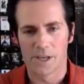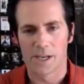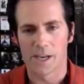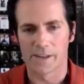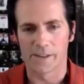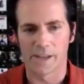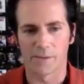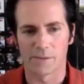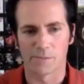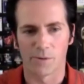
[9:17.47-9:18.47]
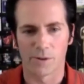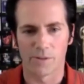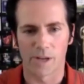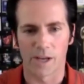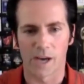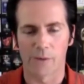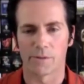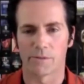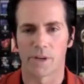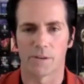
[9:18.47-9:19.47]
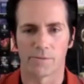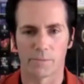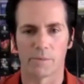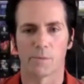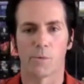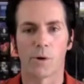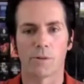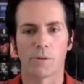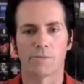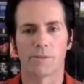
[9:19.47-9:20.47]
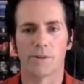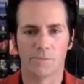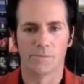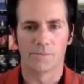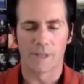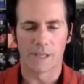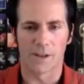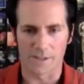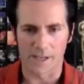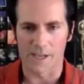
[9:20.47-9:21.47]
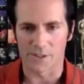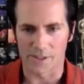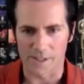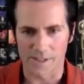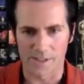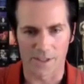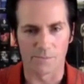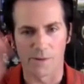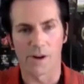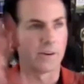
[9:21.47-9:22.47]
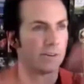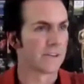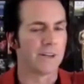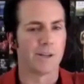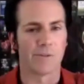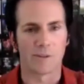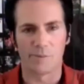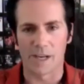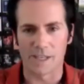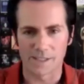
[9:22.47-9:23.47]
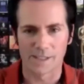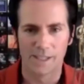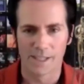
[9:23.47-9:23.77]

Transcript: then it was more of I would run it from the war room in Los Angeles. You have monitors all over the place.